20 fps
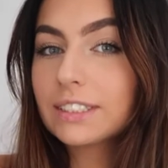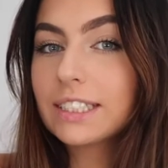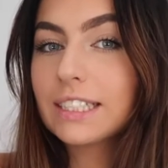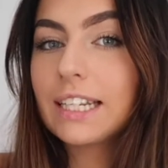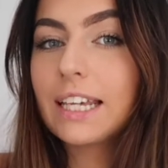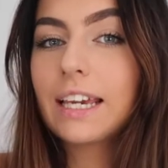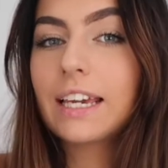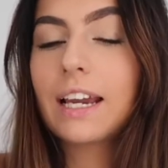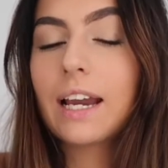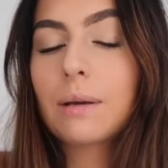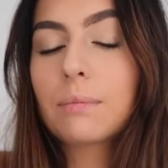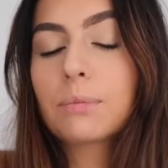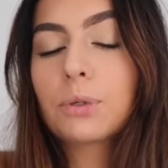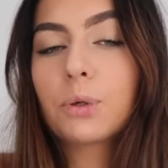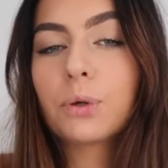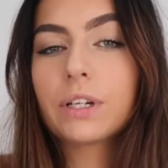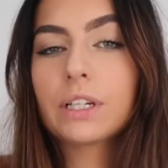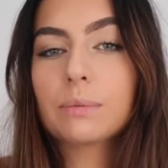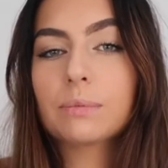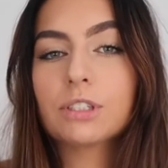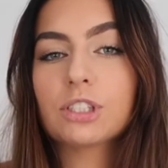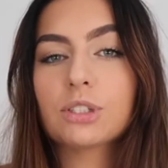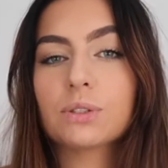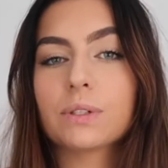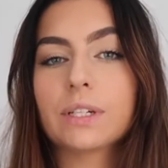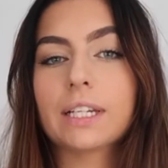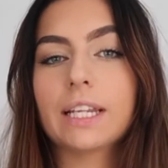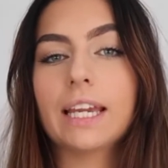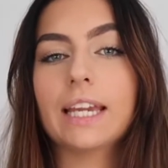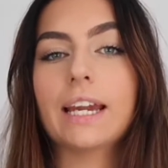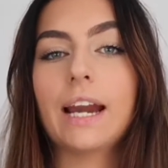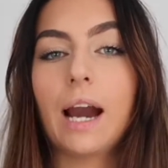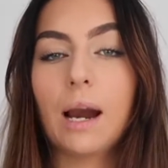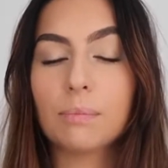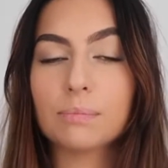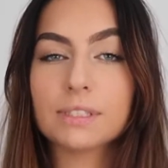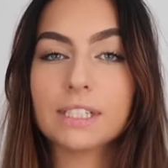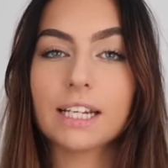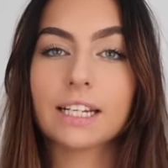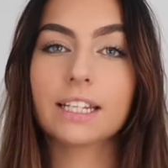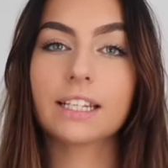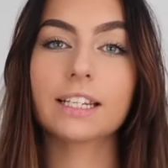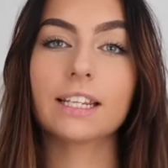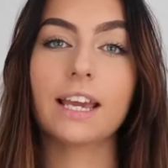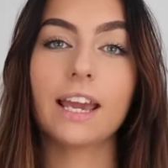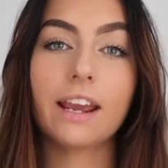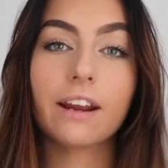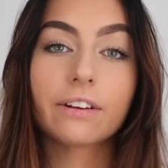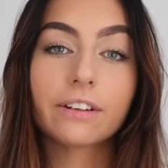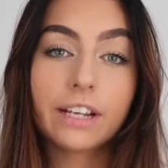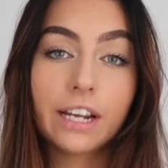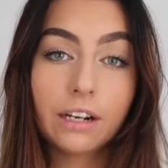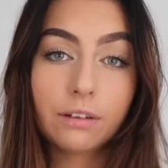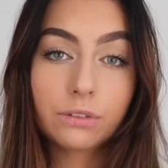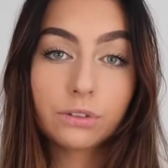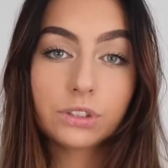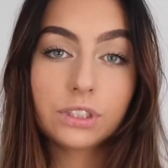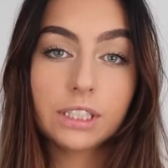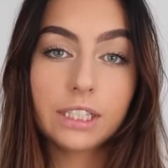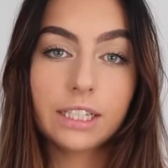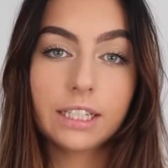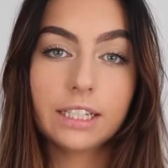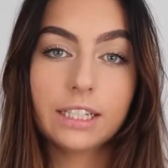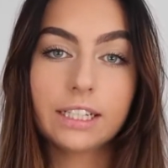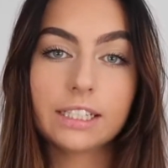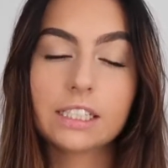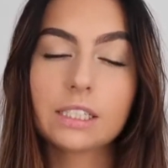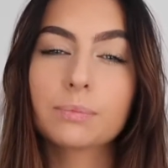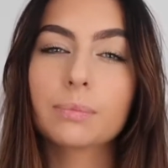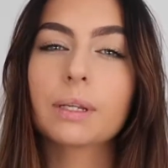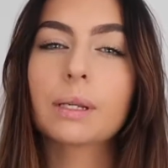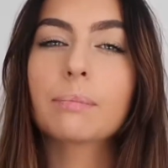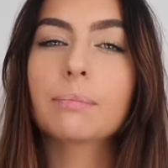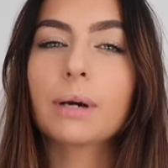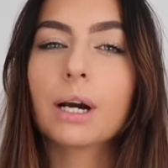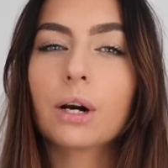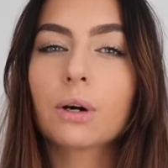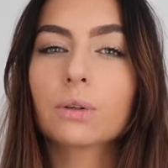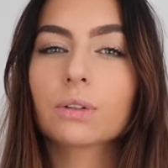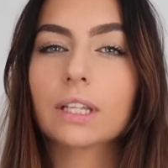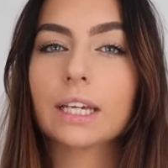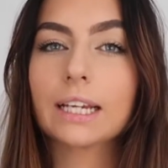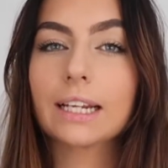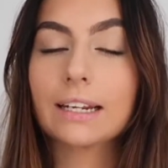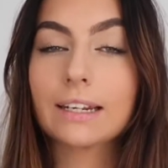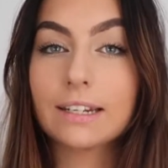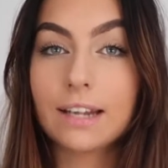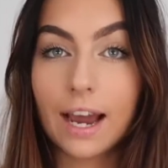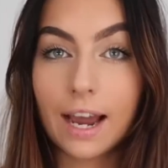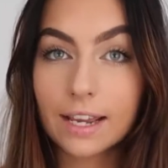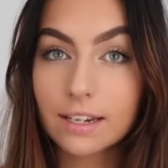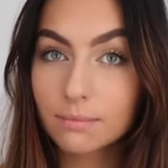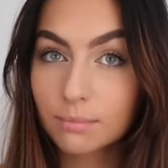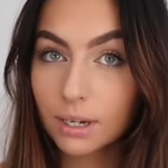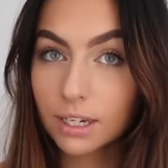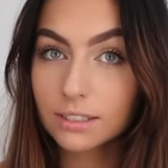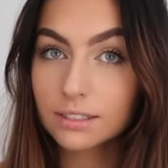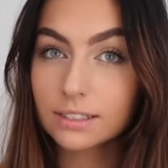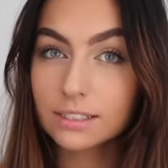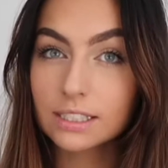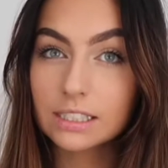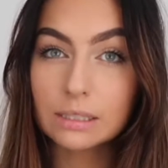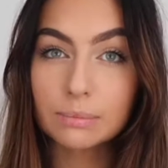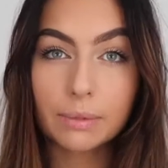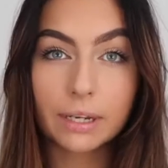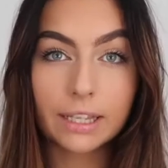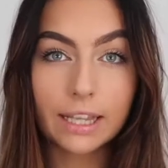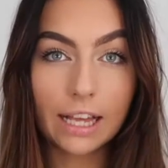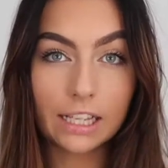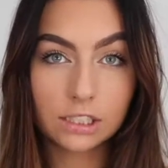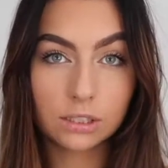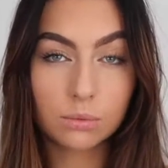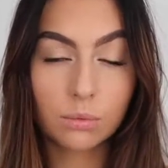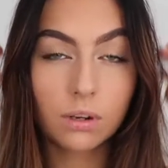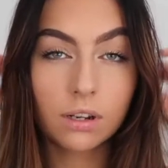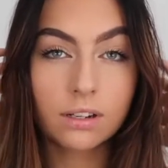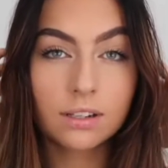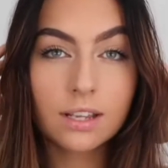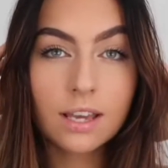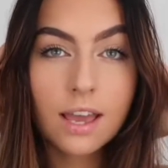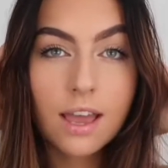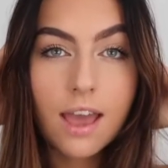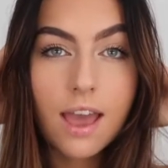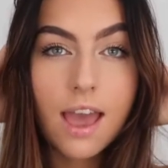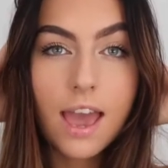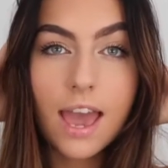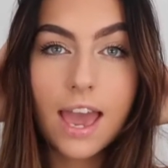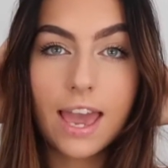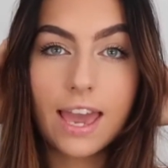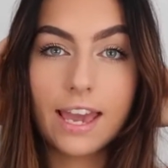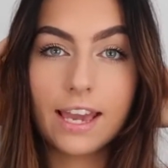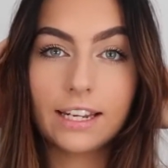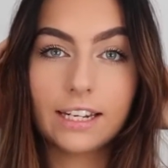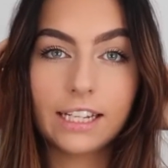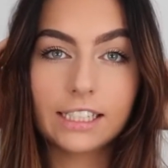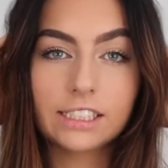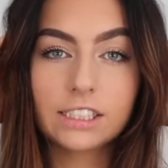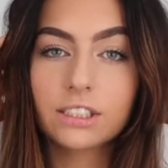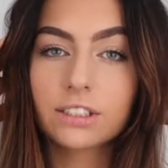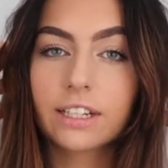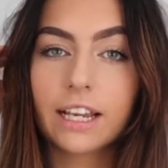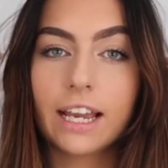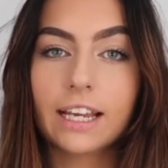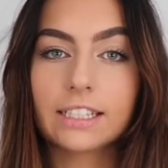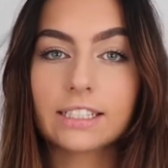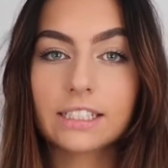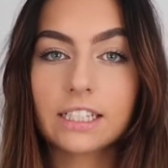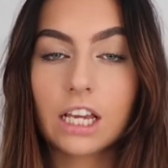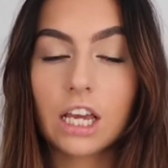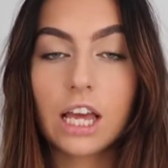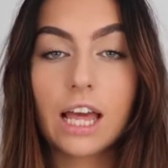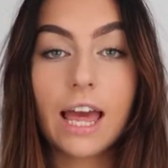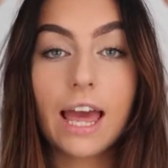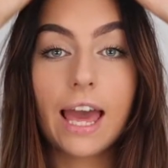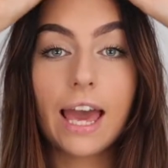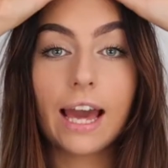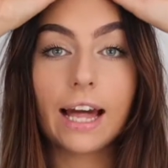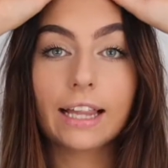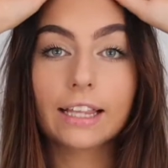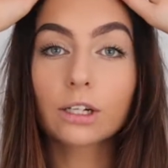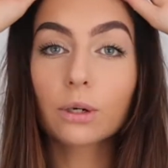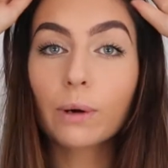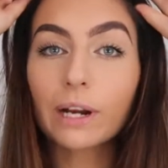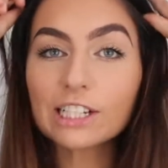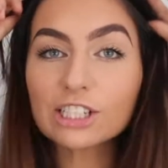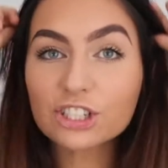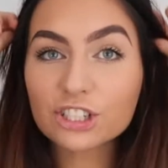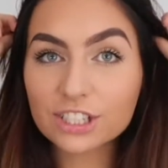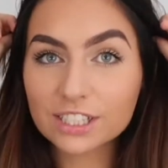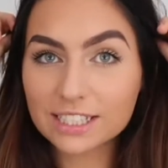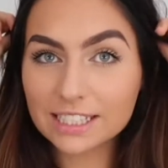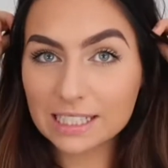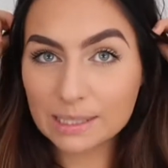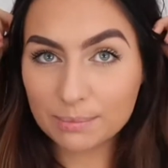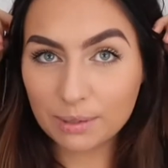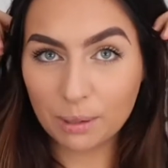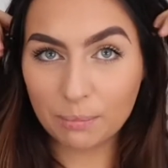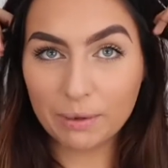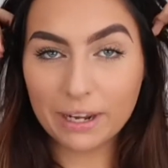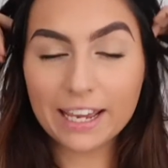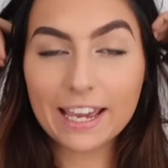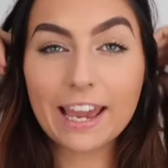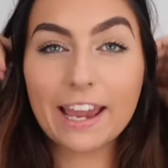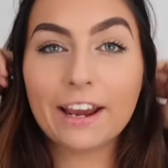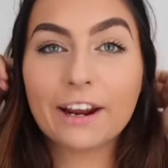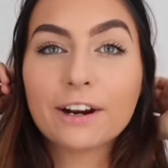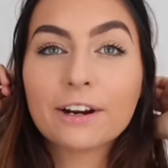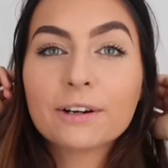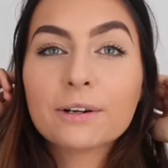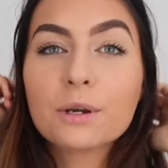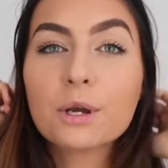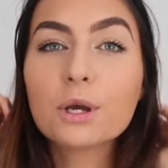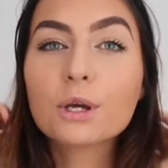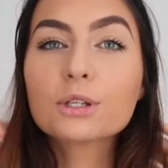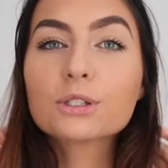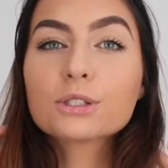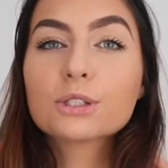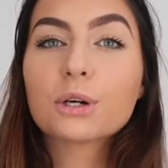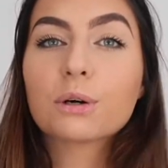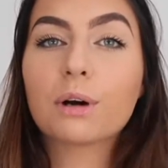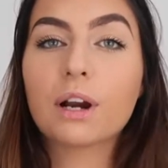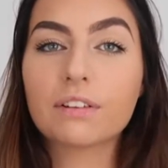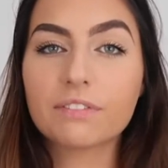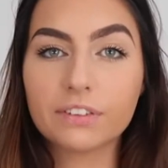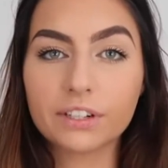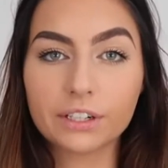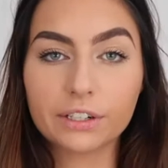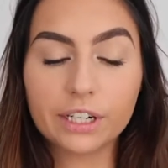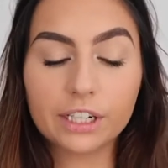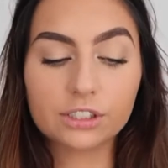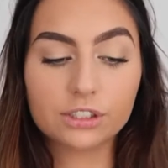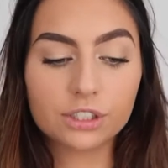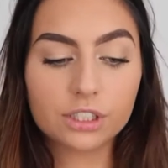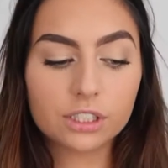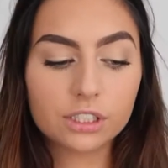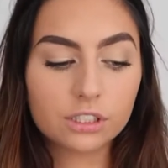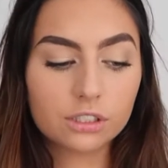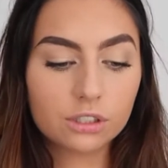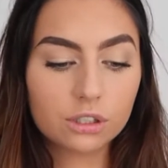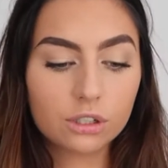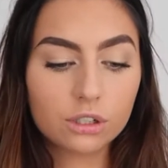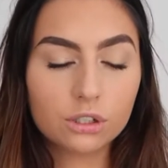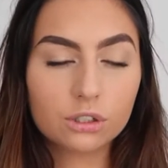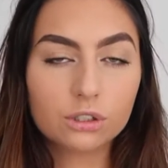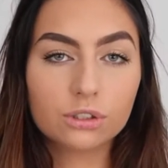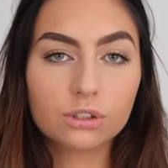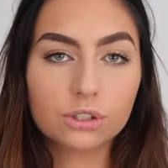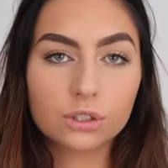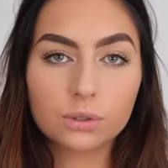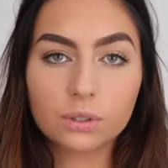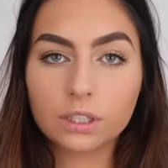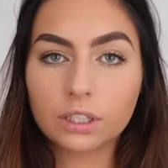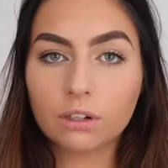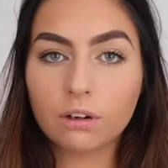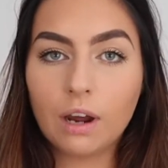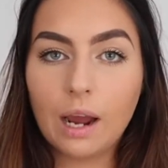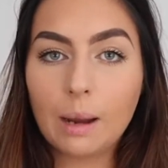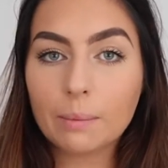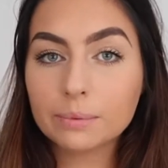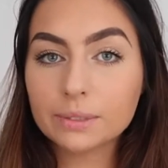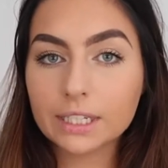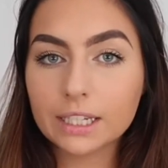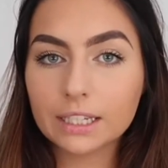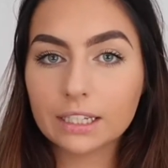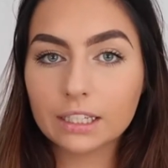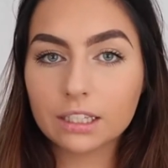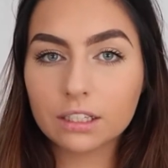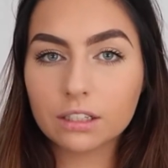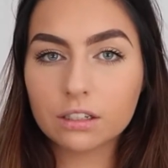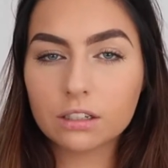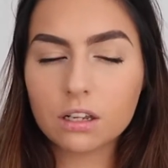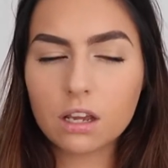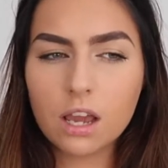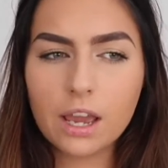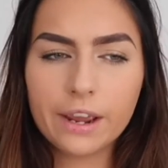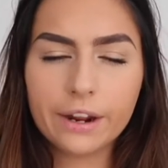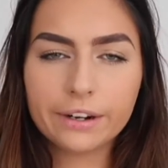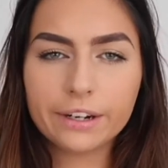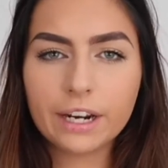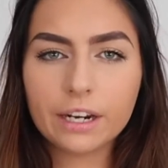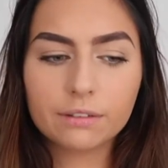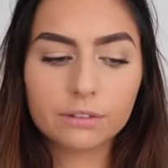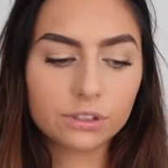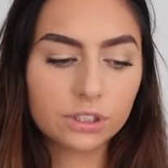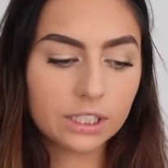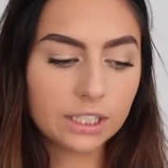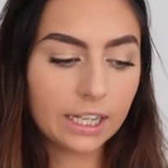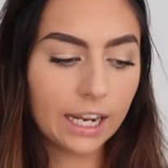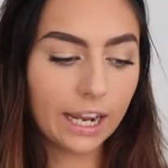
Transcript: Today I'm going to be doing a updated hair care routine. It's been about like 9 months since my last one and I still get hella questions about my hair, so I figure I'd just do a little updated hair care routine.